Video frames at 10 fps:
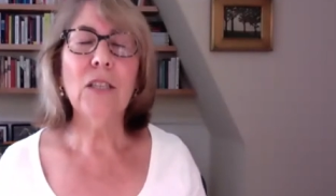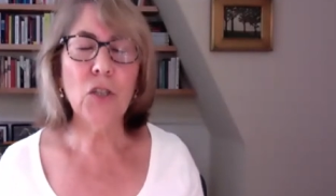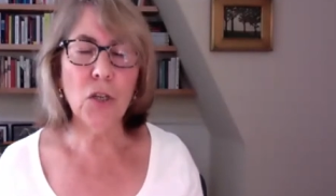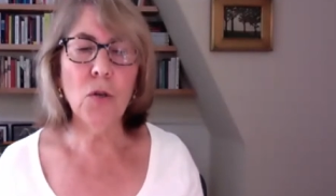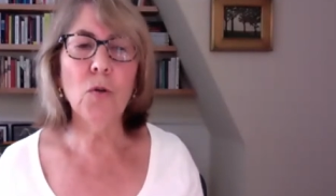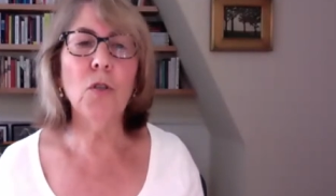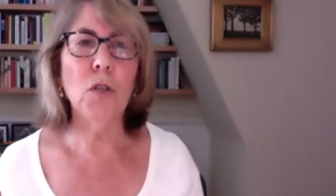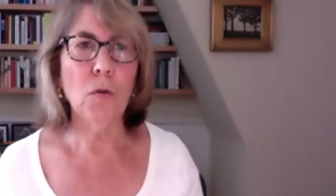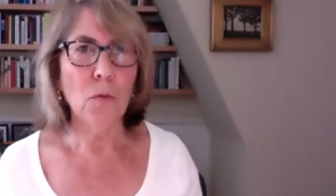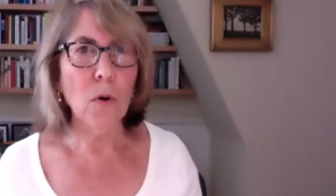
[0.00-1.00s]

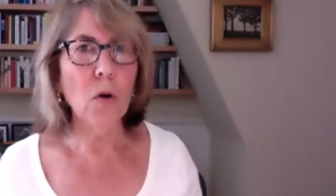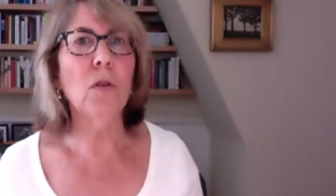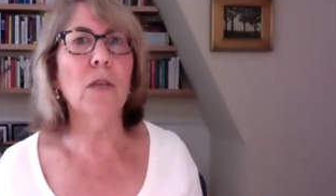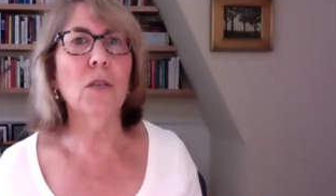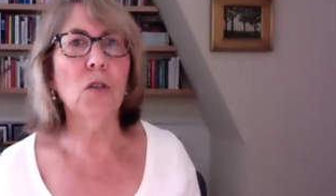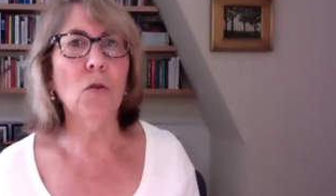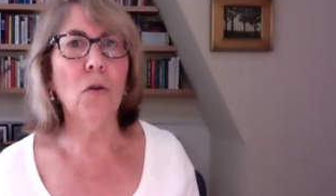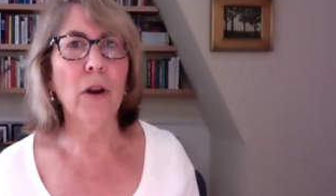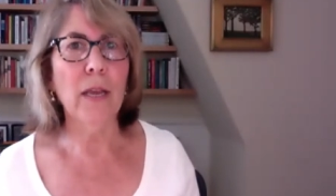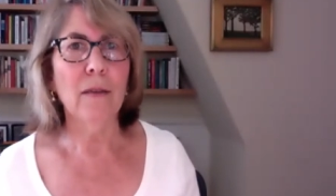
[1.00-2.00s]
dudes wrote this
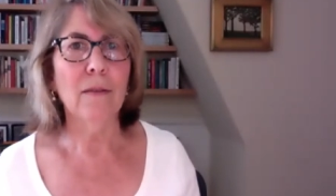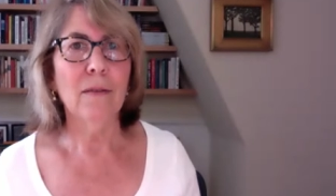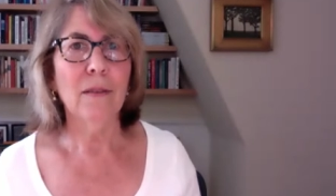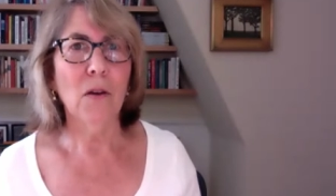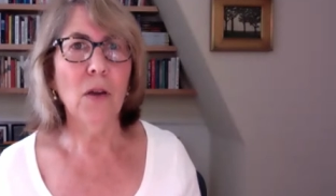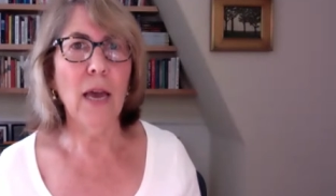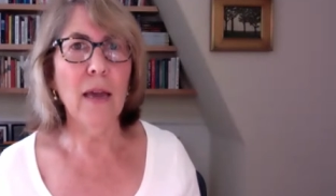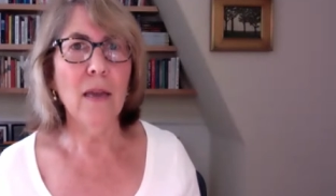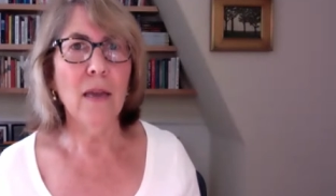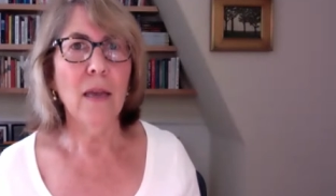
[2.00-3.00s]
story,
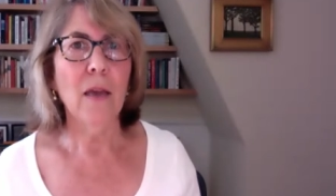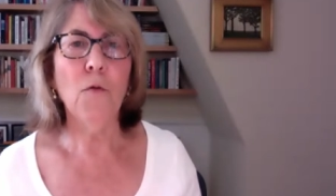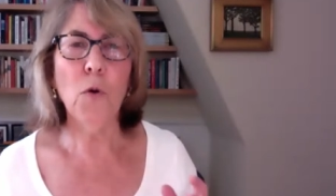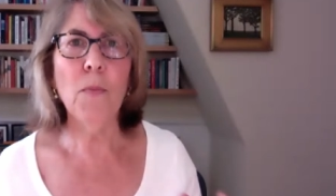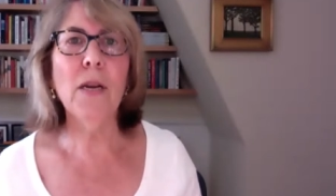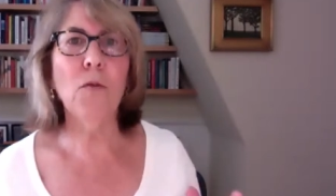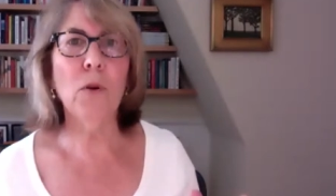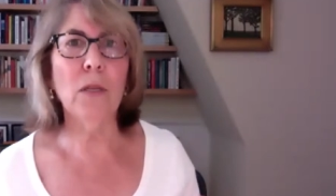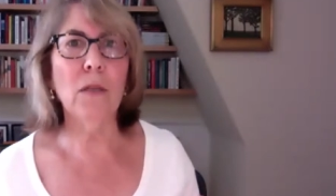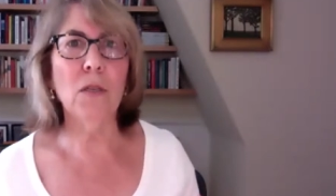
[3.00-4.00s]
okay? If women had
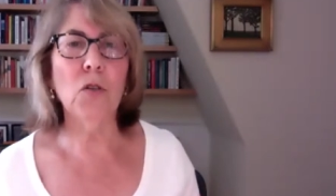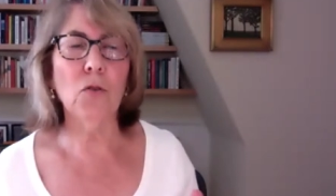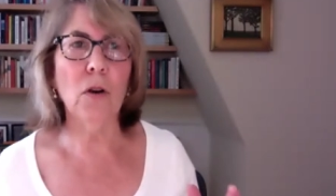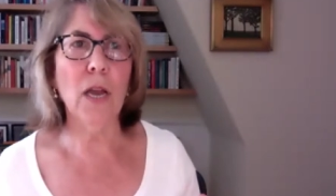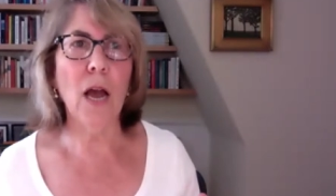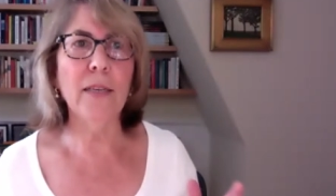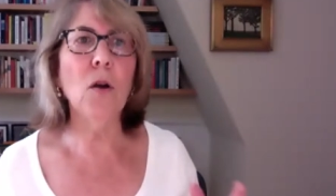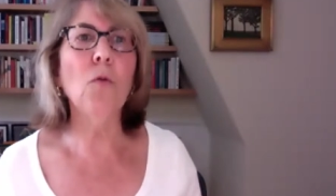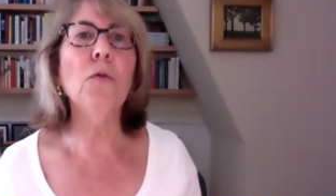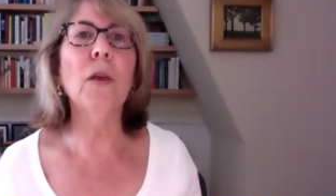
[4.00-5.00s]
written this story, I
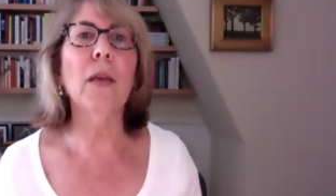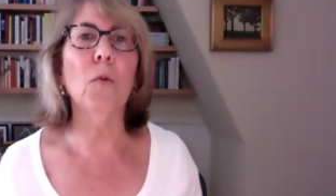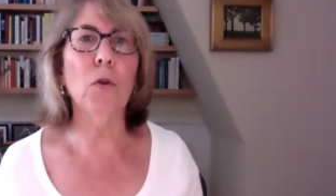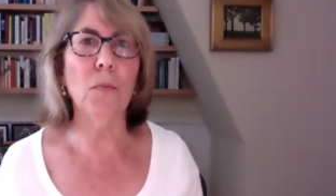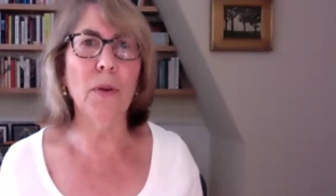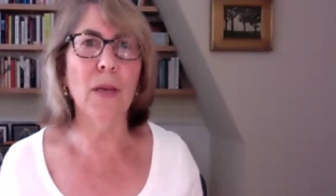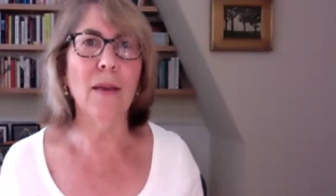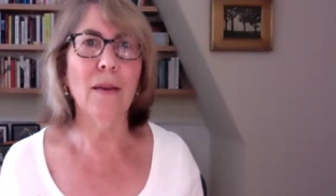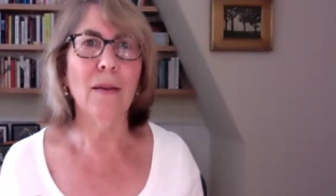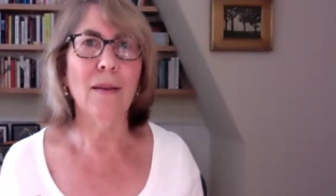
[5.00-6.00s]
don't think it would
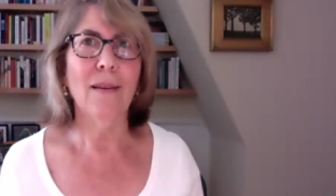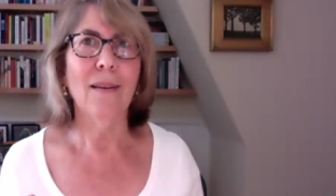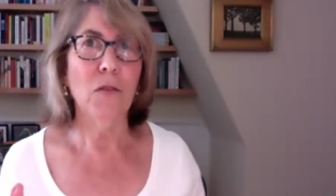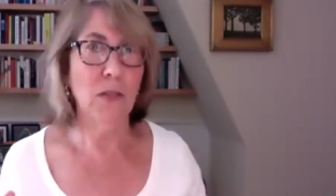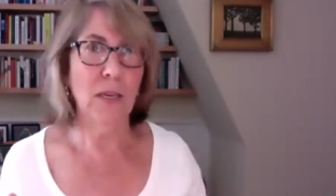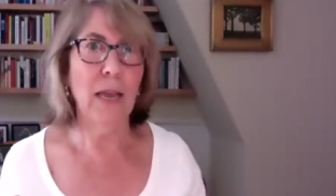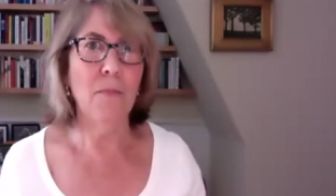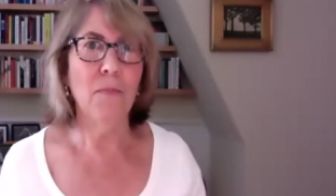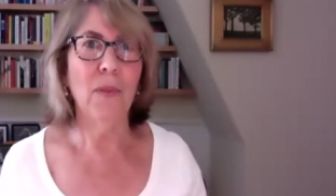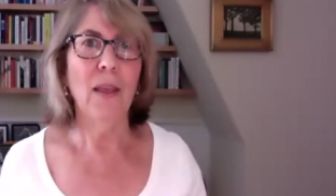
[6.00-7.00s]
be the same.